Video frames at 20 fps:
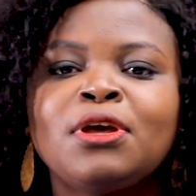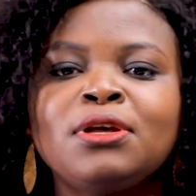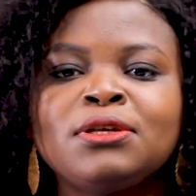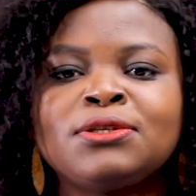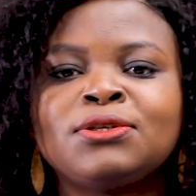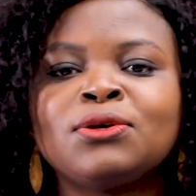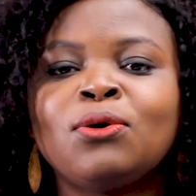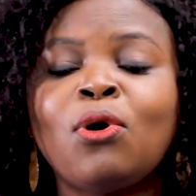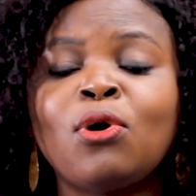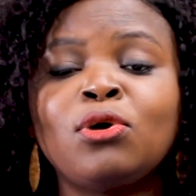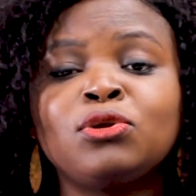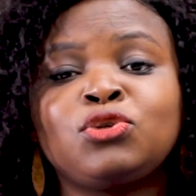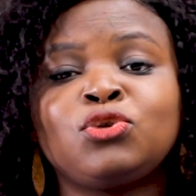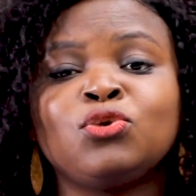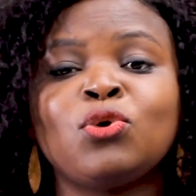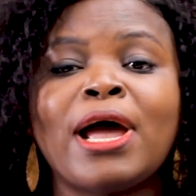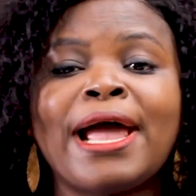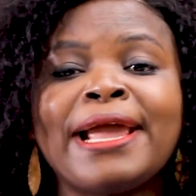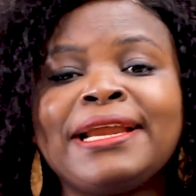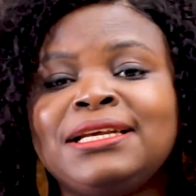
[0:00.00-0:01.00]
So
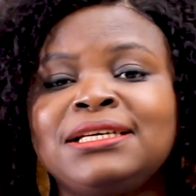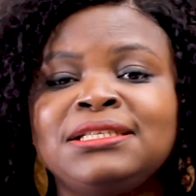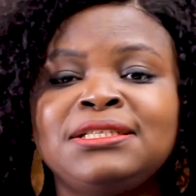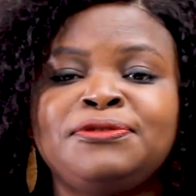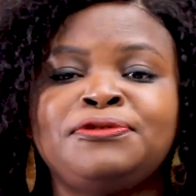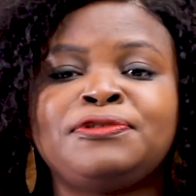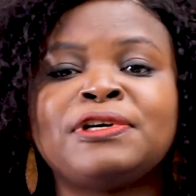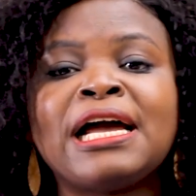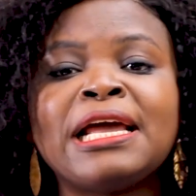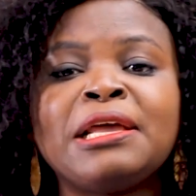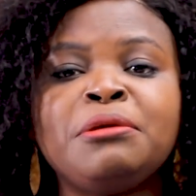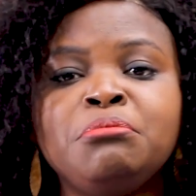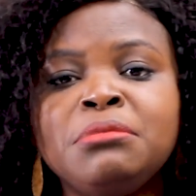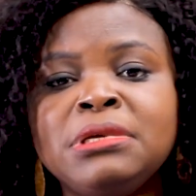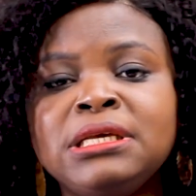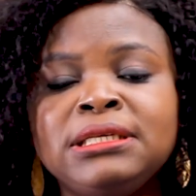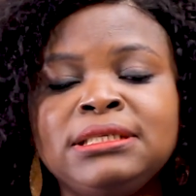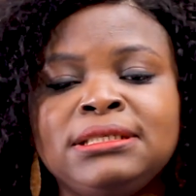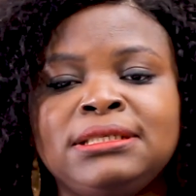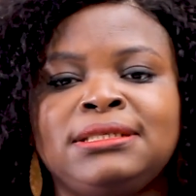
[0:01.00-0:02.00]
to identify
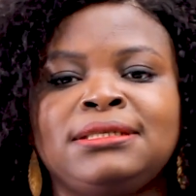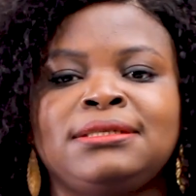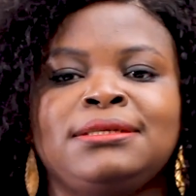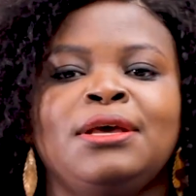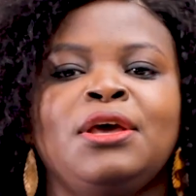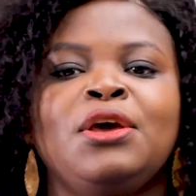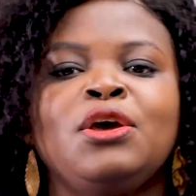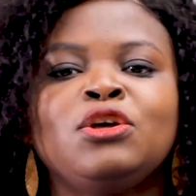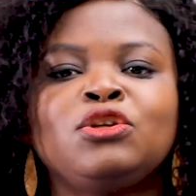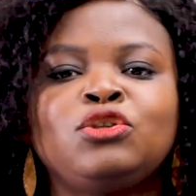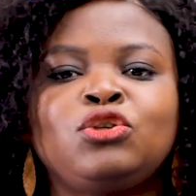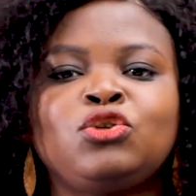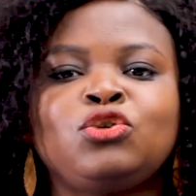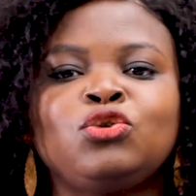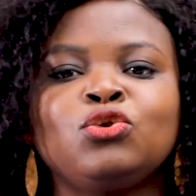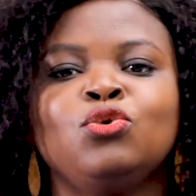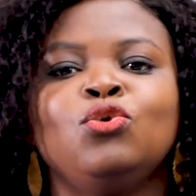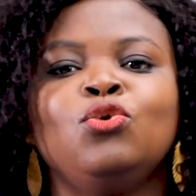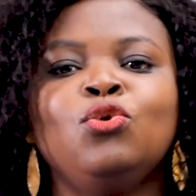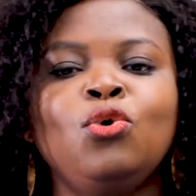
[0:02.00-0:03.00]
means
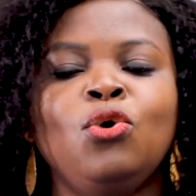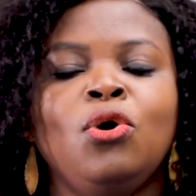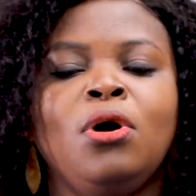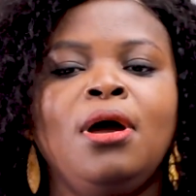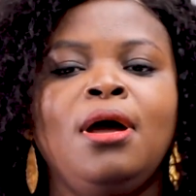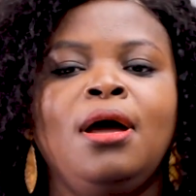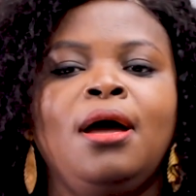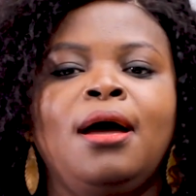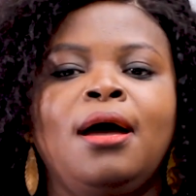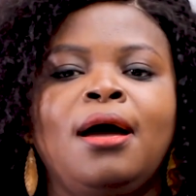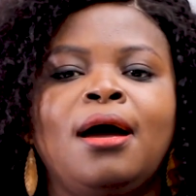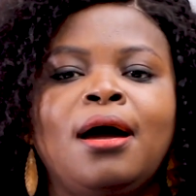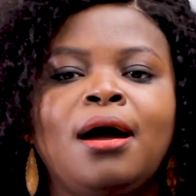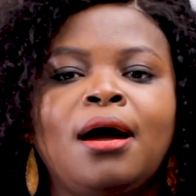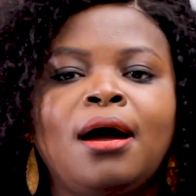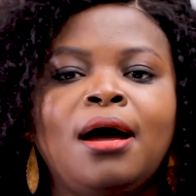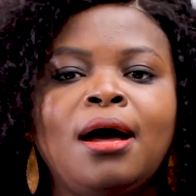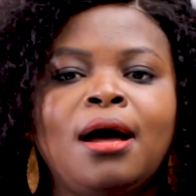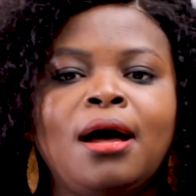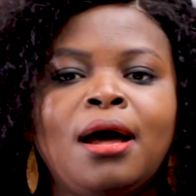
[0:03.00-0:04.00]
to
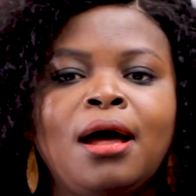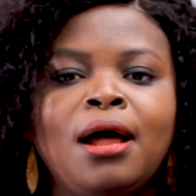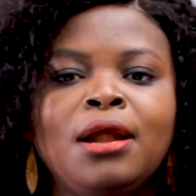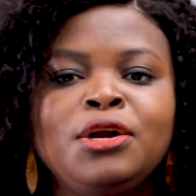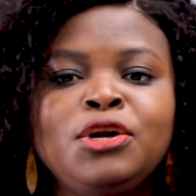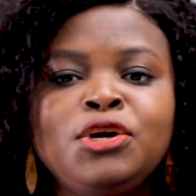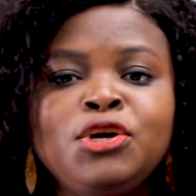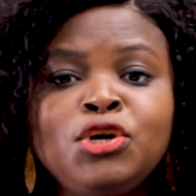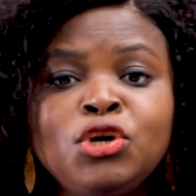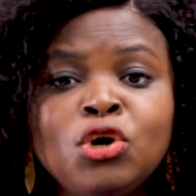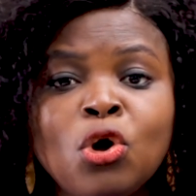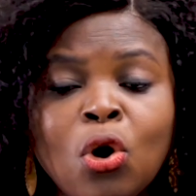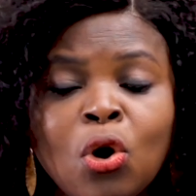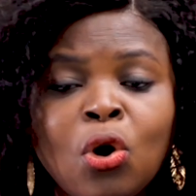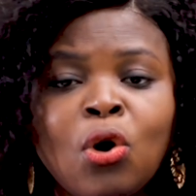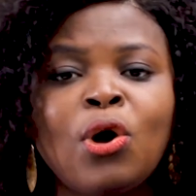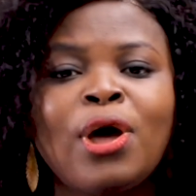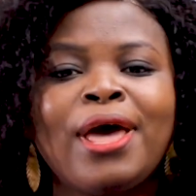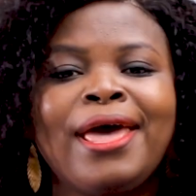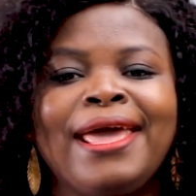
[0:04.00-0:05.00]

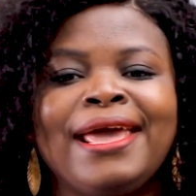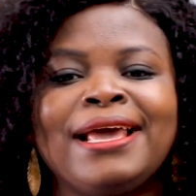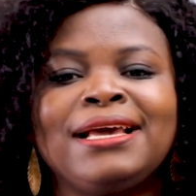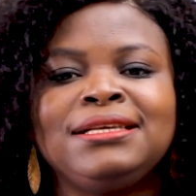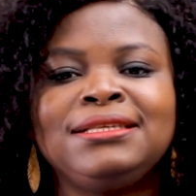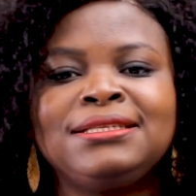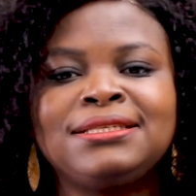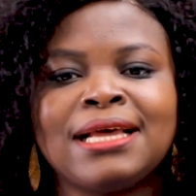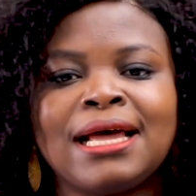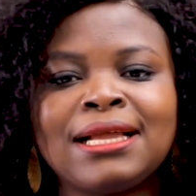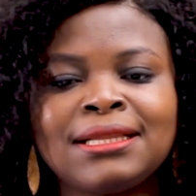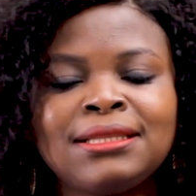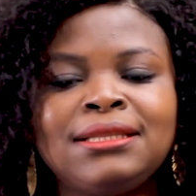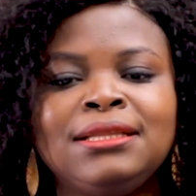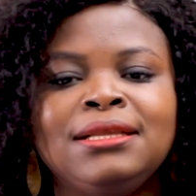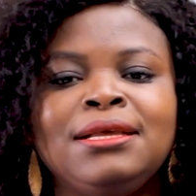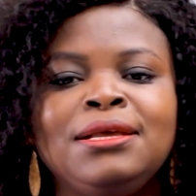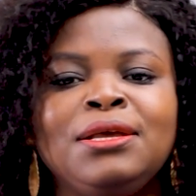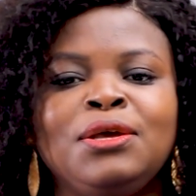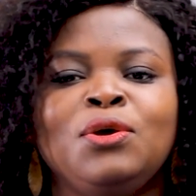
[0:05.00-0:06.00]
know
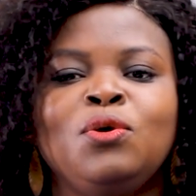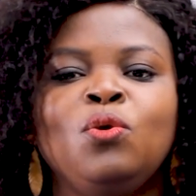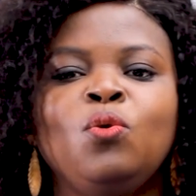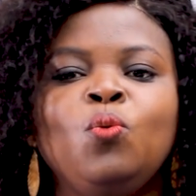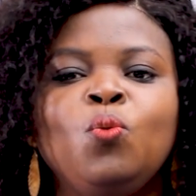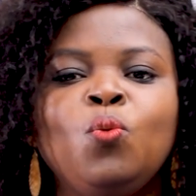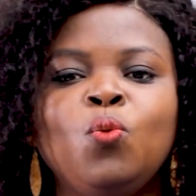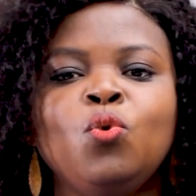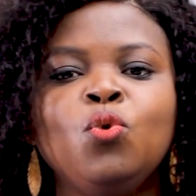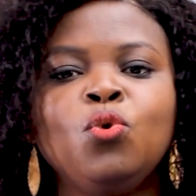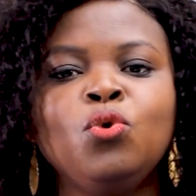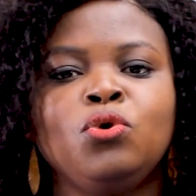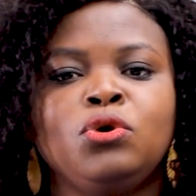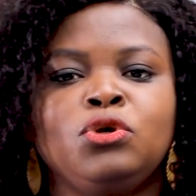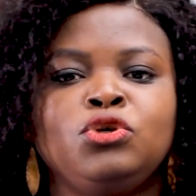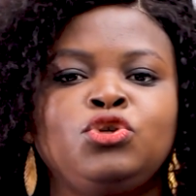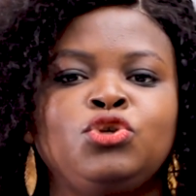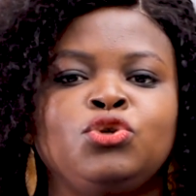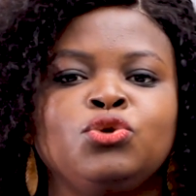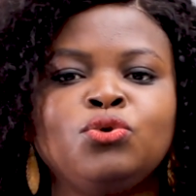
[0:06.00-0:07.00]
exactly who
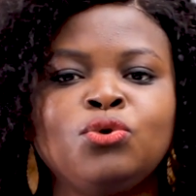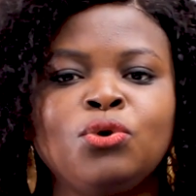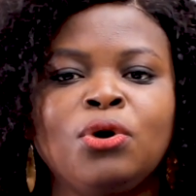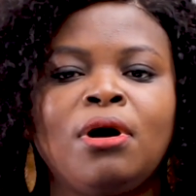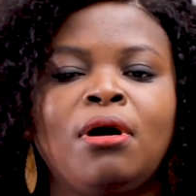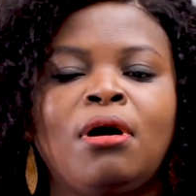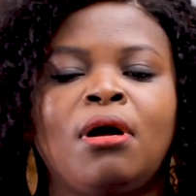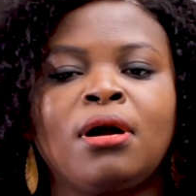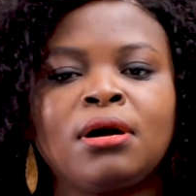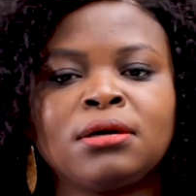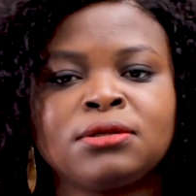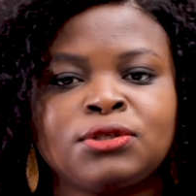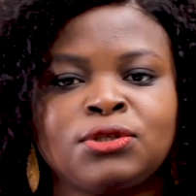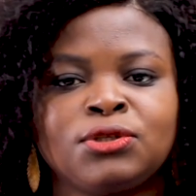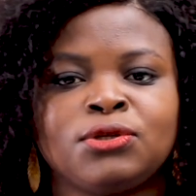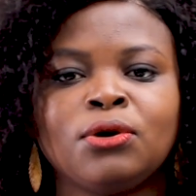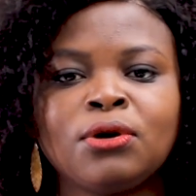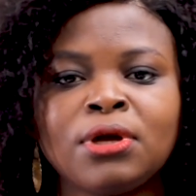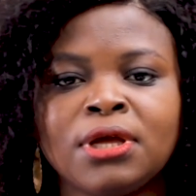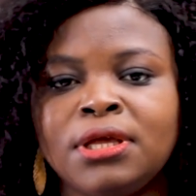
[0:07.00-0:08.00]
you are
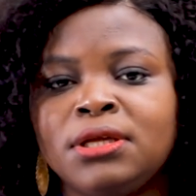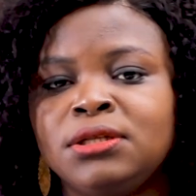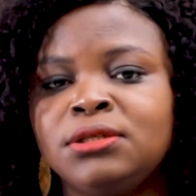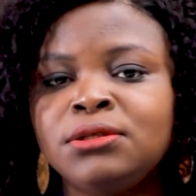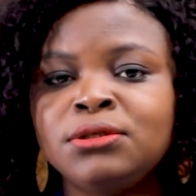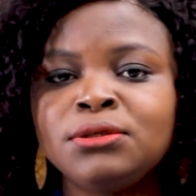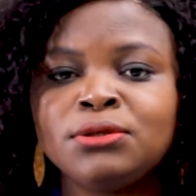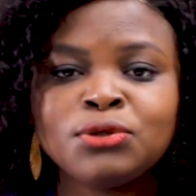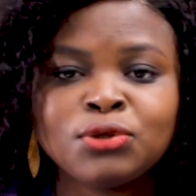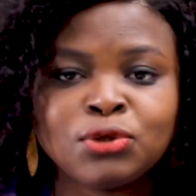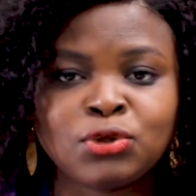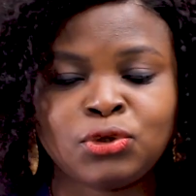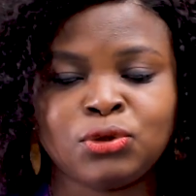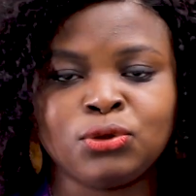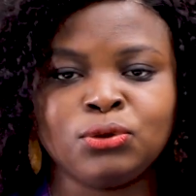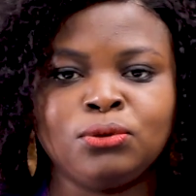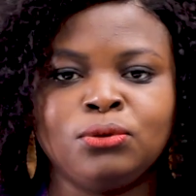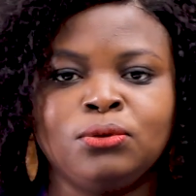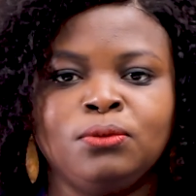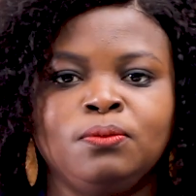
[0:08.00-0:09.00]
talking
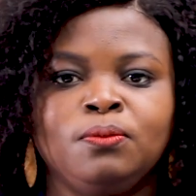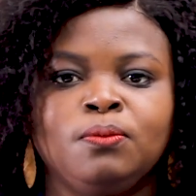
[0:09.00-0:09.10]
to.